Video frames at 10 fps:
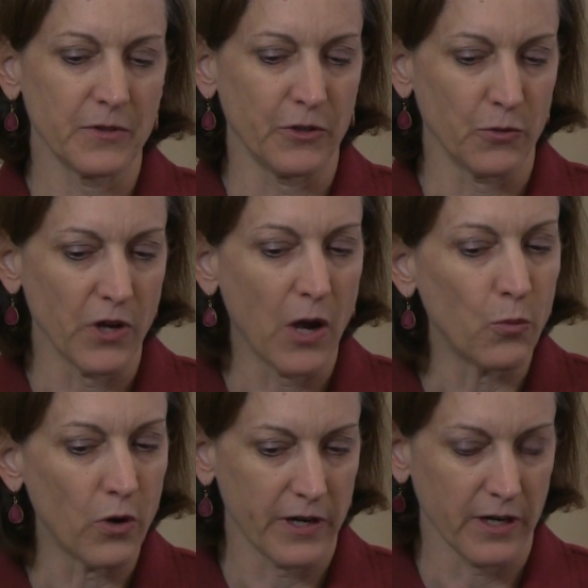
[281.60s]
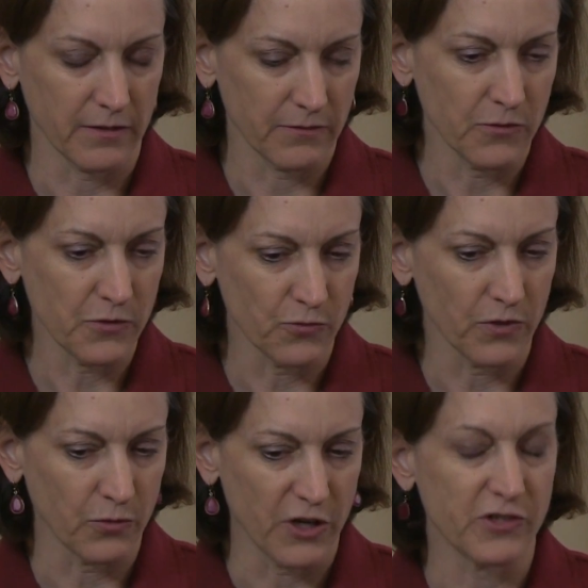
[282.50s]
not wanting
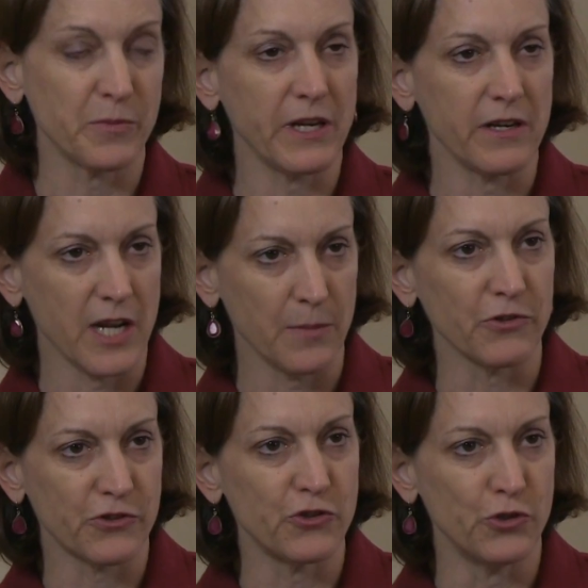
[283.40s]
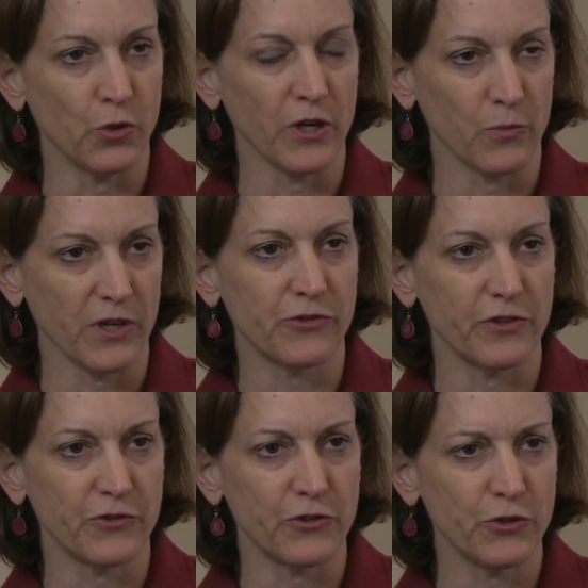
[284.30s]
Russia's immediate neighbors to join
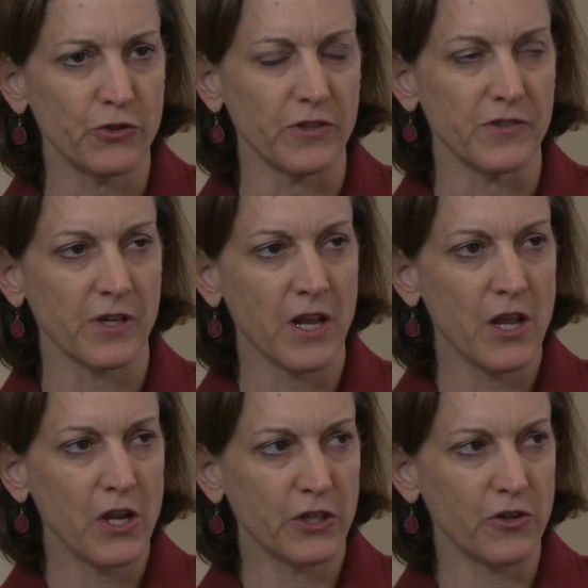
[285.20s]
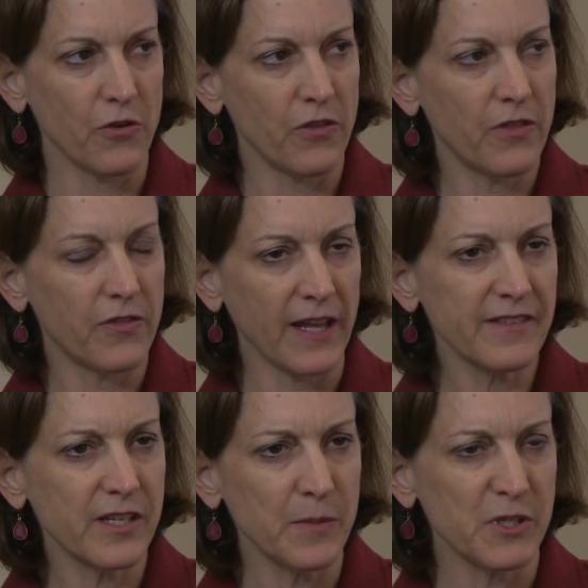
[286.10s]
Western institutions.
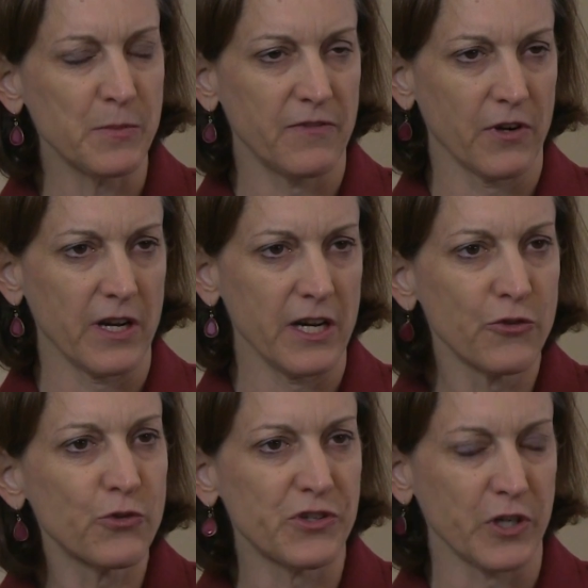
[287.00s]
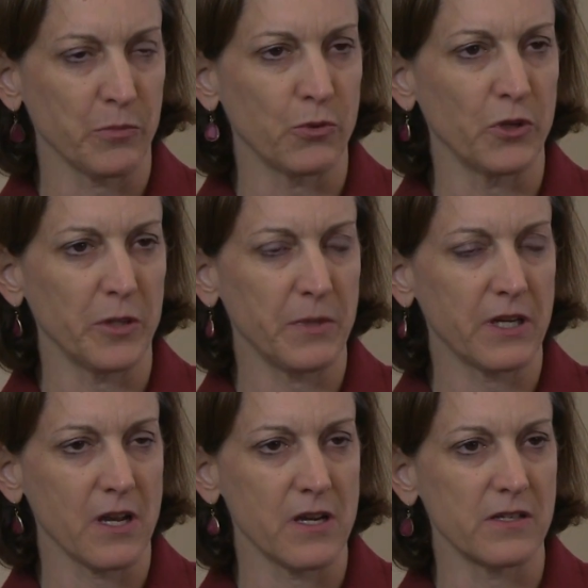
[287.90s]
That seems to me a very interesting point
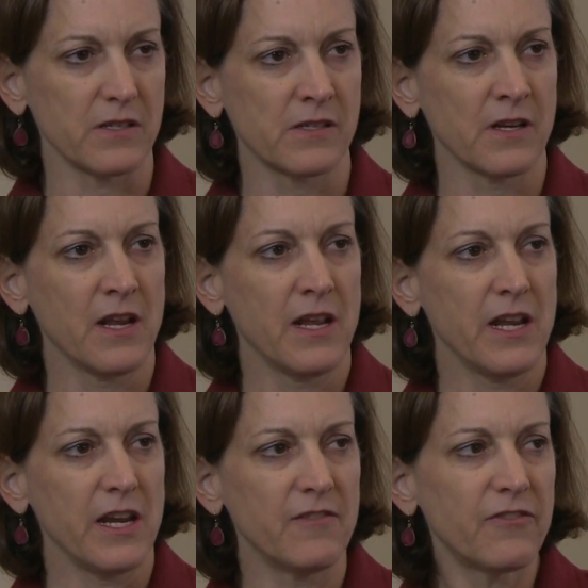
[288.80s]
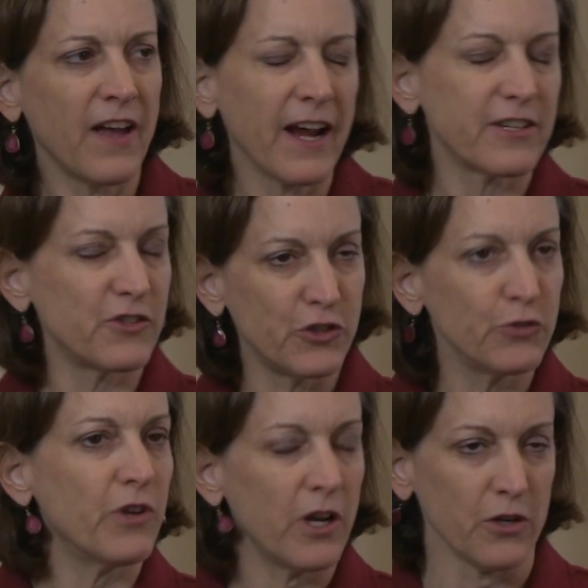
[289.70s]
because, in fact, as
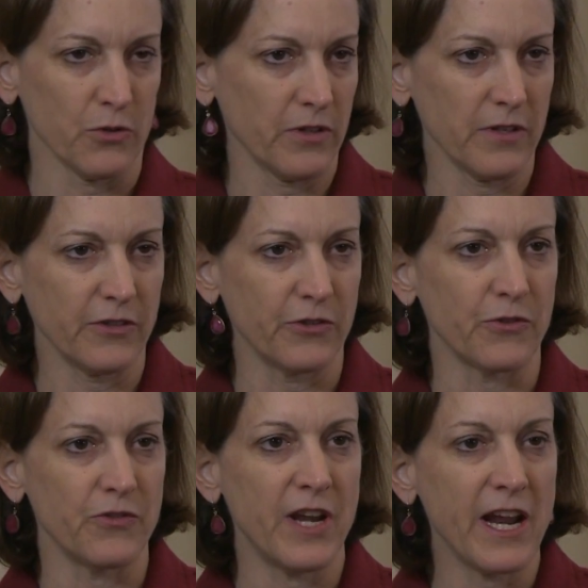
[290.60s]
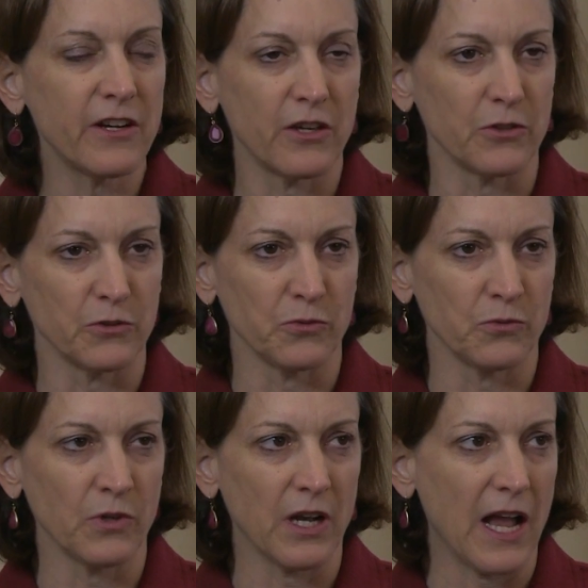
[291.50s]
NATO
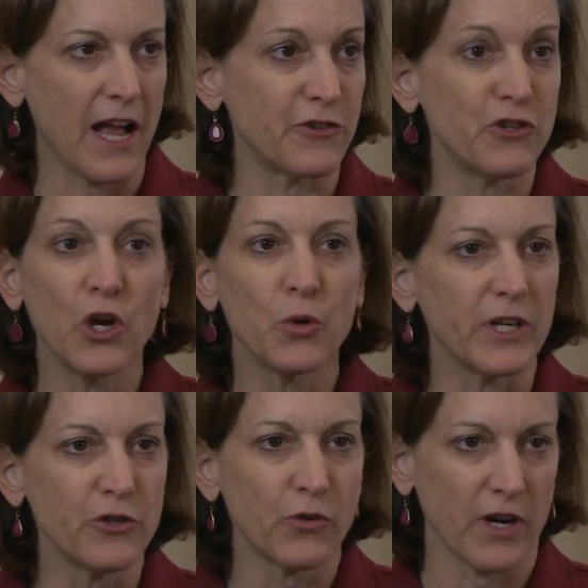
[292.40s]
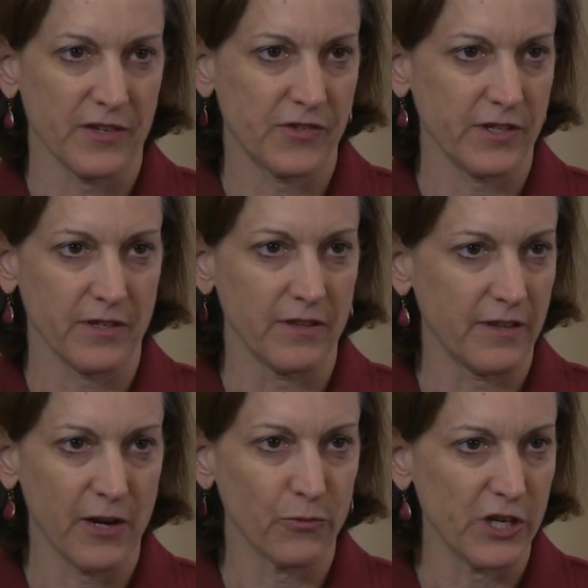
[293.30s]
had no interest in
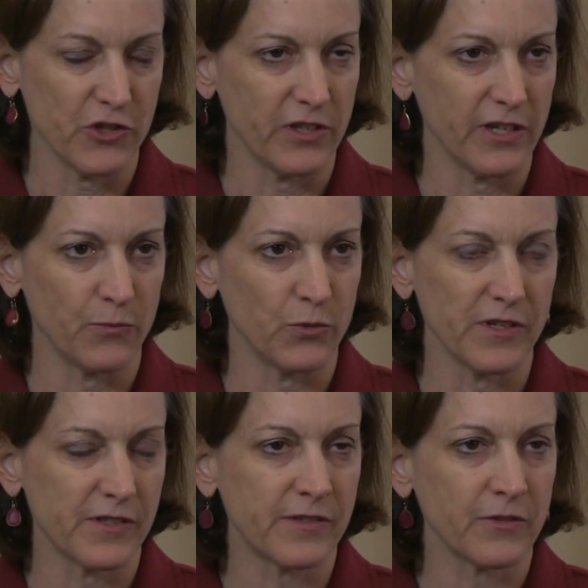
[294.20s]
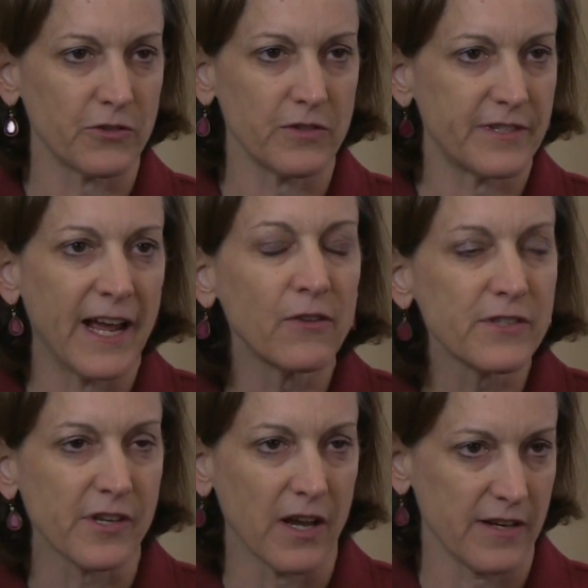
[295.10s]
that region and was
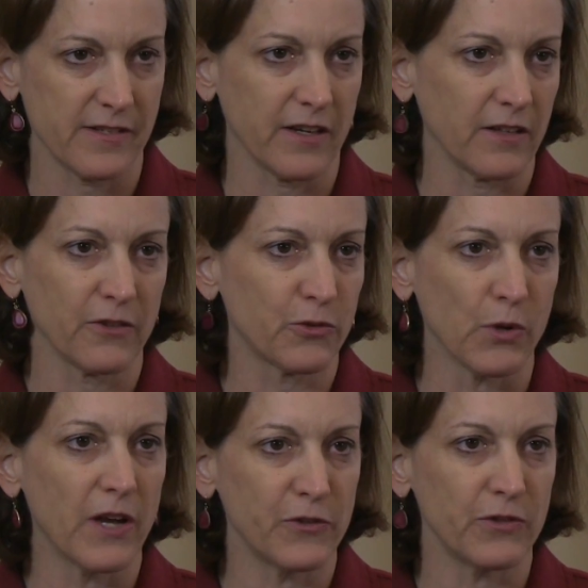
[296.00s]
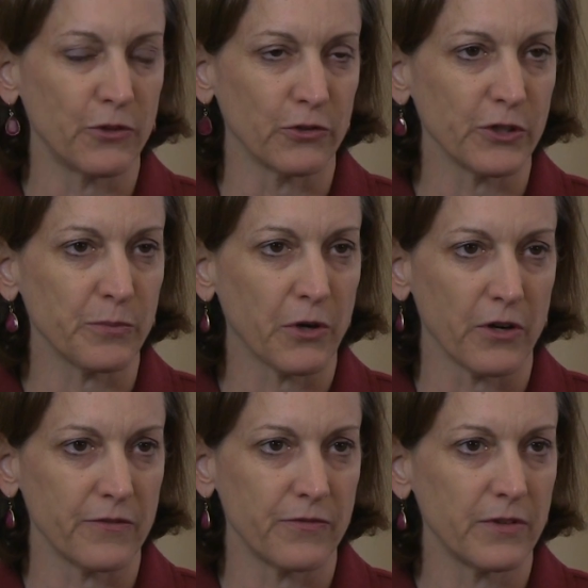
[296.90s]
downsizing throughout the early
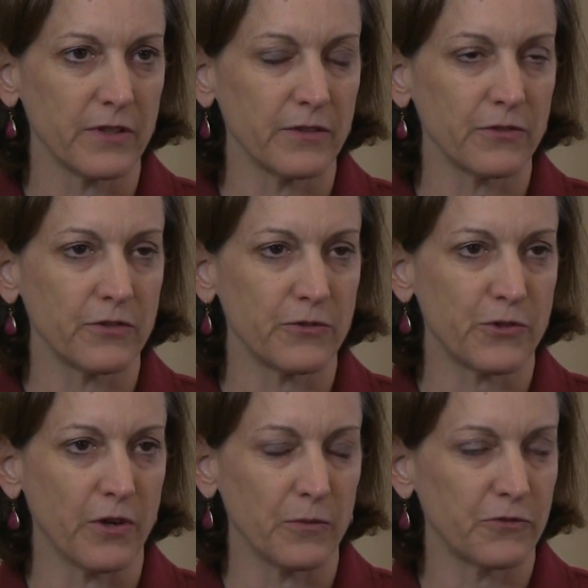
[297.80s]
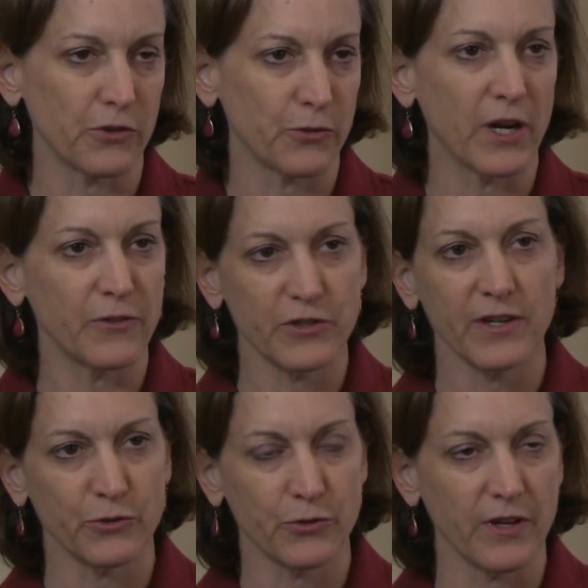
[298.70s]
part of throughout the
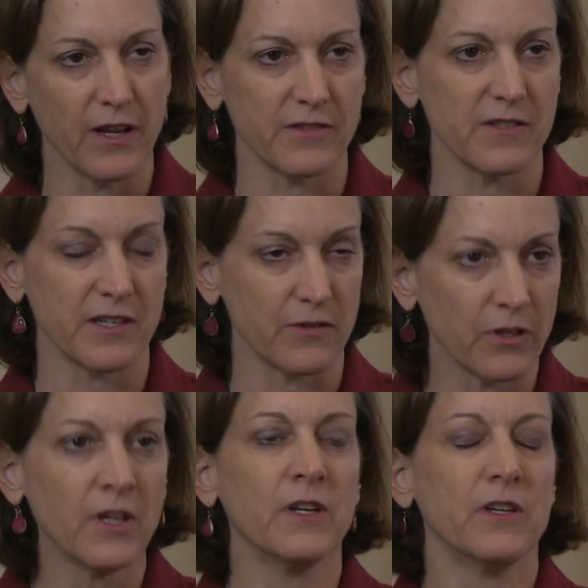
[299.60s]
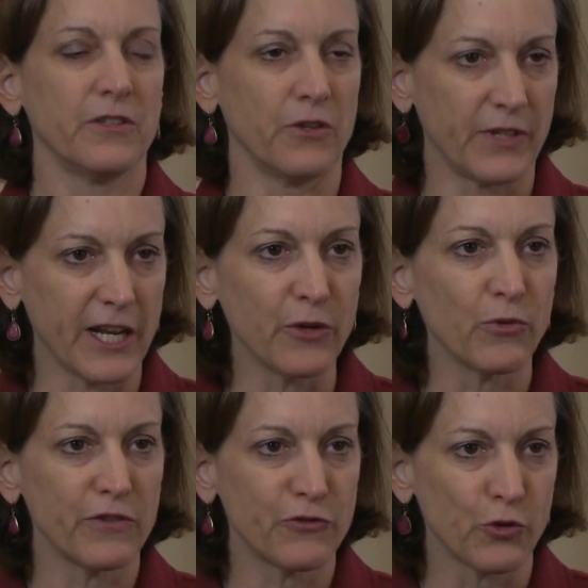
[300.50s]
2000s, and getting
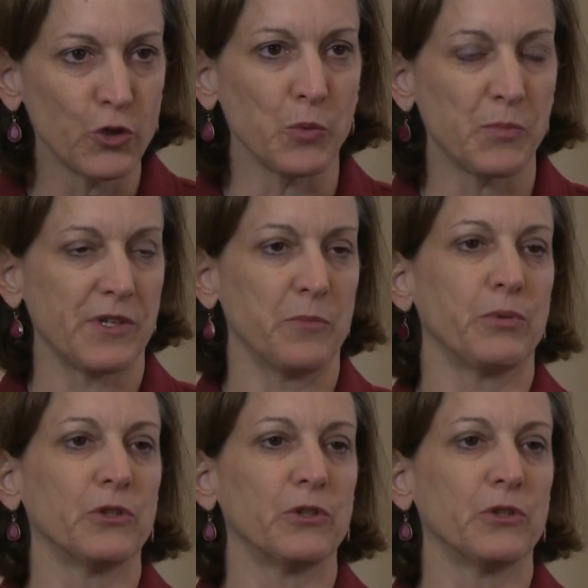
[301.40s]
rid of troops and